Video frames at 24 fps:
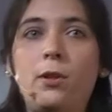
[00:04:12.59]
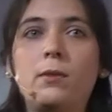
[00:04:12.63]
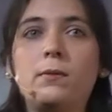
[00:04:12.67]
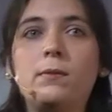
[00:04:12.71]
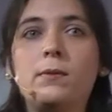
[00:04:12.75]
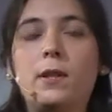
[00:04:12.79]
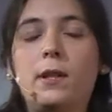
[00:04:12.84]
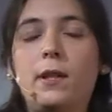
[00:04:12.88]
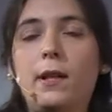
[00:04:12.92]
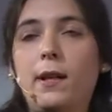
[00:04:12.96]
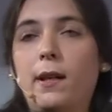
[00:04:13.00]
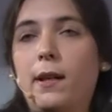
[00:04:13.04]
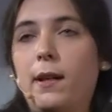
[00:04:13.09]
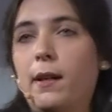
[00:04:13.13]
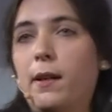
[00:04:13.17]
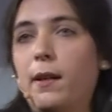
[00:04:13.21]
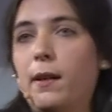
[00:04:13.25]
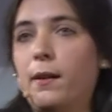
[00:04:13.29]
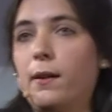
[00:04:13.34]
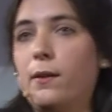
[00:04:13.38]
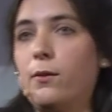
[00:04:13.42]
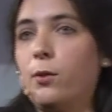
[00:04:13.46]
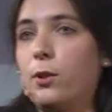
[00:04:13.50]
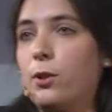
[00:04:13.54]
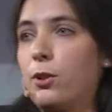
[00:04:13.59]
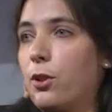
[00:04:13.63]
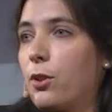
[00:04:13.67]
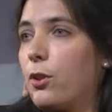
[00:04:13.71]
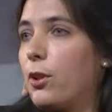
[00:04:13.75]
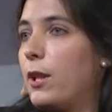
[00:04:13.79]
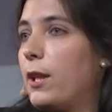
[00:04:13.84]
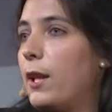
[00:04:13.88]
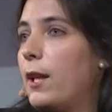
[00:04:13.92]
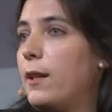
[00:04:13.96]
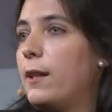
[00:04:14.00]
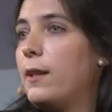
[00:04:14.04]
from another module.
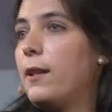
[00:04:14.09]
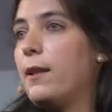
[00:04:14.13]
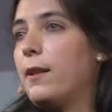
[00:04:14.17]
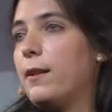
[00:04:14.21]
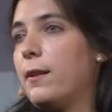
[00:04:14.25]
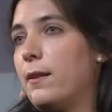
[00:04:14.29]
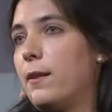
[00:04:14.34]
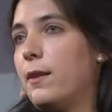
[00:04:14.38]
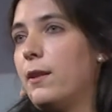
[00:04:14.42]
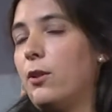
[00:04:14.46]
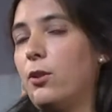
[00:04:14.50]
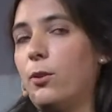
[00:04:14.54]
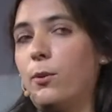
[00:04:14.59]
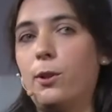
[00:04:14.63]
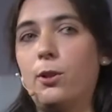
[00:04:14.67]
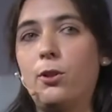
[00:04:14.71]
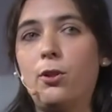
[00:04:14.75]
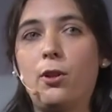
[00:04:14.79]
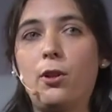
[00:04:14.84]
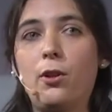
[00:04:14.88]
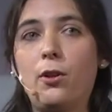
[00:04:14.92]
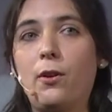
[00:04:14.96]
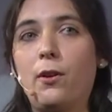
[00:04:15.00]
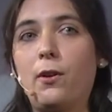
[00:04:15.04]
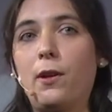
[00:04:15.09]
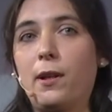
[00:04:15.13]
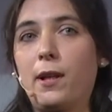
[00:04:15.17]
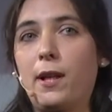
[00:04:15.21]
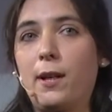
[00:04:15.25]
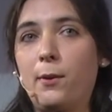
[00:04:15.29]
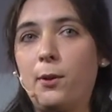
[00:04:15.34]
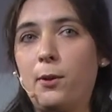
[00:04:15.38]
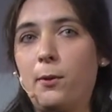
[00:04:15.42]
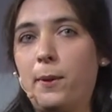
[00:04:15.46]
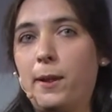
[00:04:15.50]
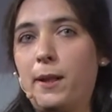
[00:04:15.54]
Our
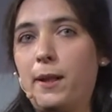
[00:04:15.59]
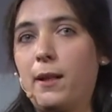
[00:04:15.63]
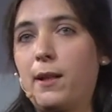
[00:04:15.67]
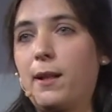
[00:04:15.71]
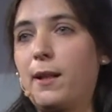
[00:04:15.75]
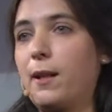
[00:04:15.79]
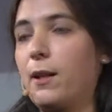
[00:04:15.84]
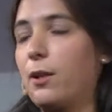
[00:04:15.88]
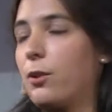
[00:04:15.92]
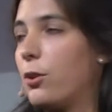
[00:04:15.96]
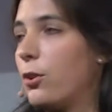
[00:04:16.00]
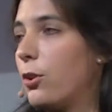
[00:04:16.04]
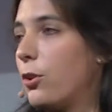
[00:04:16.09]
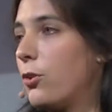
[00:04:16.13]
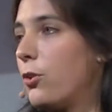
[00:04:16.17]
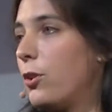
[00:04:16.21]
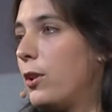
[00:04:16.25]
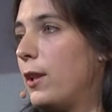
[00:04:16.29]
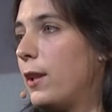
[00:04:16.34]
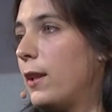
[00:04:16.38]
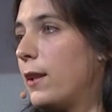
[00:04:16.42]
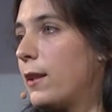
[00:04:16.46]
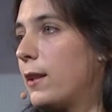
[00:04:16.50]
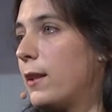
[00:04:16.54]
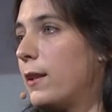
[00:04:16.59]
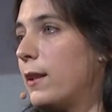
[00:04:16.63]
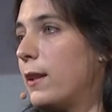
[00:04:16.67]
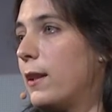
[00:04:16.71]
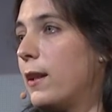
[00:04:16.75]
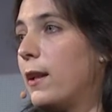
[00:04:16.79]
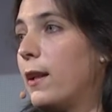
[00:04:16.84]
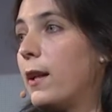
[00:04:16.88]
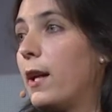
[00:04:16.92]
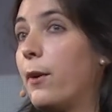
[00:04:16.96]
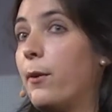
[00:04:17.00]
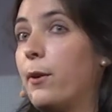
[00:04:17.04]
customers, and I see
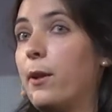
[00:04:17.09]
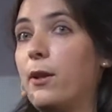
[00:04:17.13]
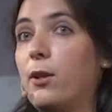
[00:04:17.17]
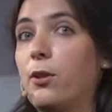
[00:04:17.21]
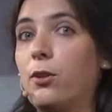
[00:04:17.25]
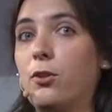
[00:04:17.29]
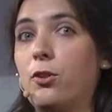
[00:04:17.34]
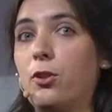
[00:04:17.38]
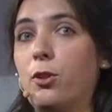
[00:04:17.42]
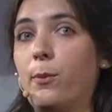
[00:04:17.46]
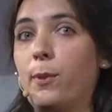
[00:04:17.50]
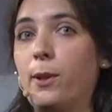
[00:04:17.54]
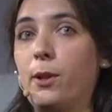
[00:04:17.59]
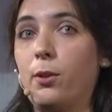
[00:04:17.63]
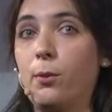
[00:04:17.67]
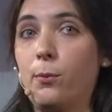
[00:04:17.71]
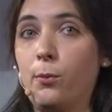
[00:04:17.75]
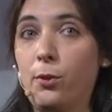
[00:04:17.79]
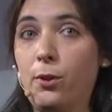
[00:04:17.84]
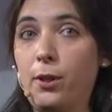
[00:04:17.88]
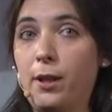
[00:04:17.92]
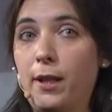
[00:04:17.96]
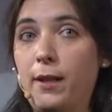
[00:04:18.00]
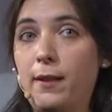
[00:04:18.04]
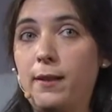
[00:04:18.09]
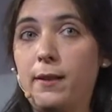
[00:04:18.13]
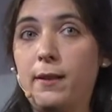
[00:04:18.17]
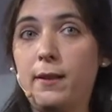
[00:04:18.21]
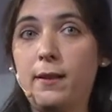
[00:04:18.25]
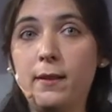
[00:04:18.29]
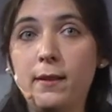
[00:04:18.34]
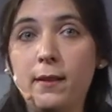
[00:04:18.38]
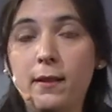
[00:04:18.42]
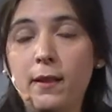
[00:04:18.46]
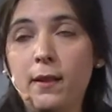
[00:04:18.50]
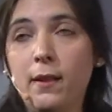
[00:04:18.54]
many friends here in the
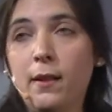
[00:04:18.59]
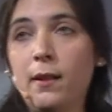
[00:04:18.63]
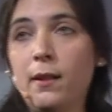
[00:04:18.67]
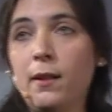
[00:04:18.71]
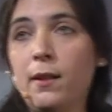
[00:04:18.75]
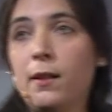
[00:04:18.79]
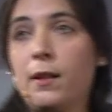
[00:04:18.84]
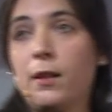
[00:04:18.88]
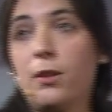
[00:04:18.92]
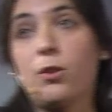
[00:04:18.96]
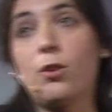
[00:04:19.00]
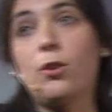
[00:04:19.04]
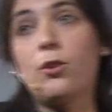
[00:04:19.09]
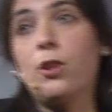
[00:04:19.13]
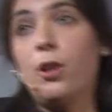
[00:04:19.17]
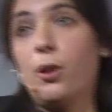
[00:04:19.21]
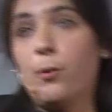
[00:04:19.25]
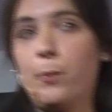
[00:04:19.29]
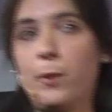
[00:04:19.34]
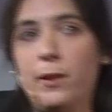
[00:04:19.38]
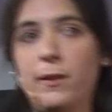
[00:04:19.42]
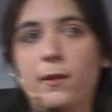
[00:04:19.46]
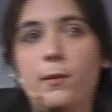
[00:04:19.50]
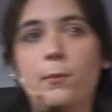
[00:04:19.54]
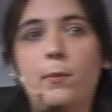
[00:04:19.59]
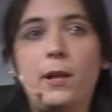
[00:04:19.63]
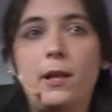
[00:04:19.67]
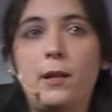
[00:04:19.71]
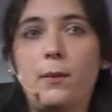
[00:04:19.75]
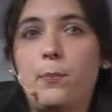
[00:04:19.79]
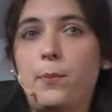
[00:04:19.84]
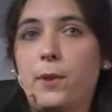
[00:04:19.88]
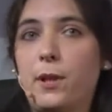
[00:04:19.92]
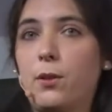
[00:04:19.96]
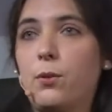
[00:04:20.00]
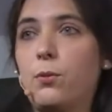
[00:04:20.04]
room, they have large
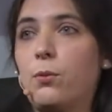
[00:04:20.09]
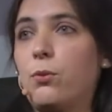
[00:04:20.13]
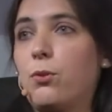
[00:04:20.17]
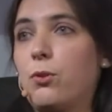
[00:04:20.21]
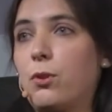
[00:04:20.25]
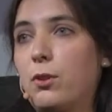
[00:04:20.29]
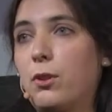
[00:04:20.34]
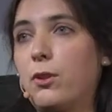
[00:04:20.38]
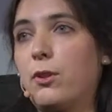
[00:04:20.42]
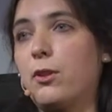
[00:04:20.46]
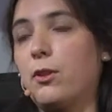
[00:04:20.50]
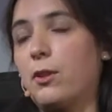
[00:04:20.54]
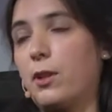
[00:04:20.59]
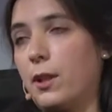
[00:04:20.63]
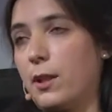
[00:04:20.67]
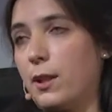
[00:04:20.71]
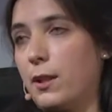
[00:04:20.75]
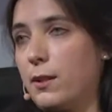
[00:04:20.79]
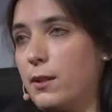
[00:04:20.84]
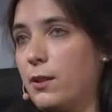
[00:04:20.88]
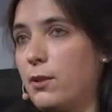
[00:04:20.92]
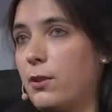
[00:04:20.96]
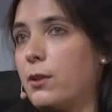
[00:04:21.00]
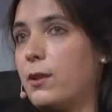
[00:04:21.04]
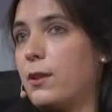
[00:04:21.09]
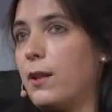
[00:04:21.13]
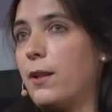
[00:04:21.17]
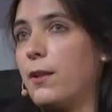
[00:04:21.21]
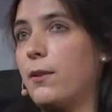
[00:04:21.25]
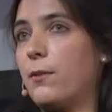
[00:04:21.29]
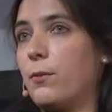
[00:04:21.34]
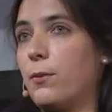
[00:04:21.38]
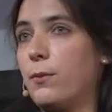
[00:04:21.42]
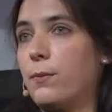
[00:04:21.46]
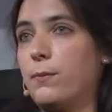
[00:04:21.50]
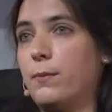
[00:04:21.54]
KBs of
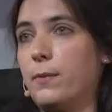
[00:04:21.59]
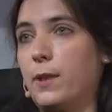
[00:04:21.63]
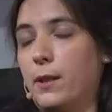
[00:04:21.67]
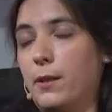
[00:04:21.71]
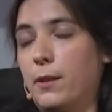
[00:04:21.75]
knowledge,